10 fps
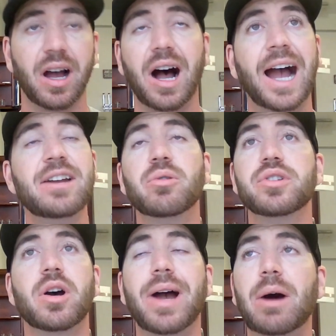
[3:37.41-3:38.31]
I don't
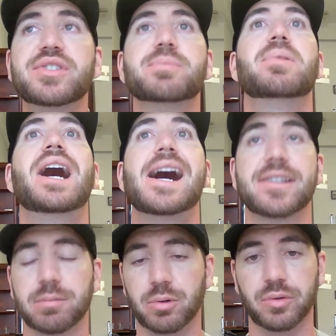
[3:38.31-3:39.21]
know how it's
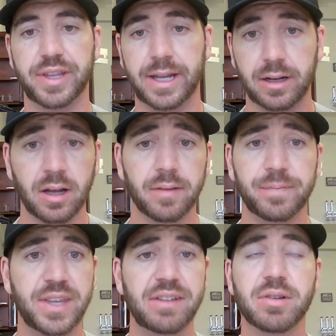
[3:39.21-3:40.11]
possible that
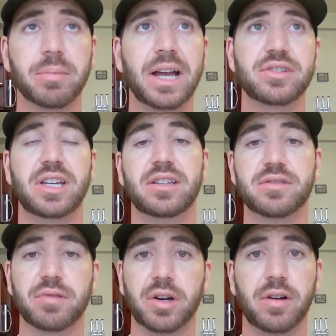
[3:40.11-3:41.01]
Dave Dombrowski in this
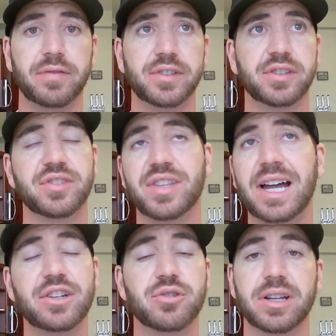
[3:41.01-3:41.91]
front office has
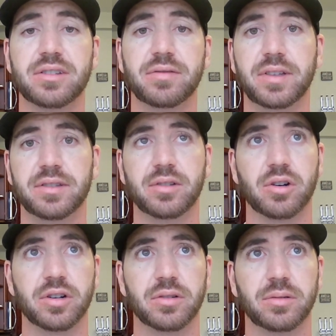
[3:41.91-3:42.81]
not addressed the fifth
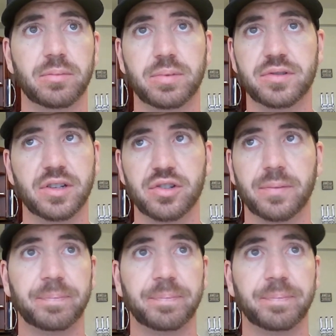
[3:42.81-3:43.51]
starter position.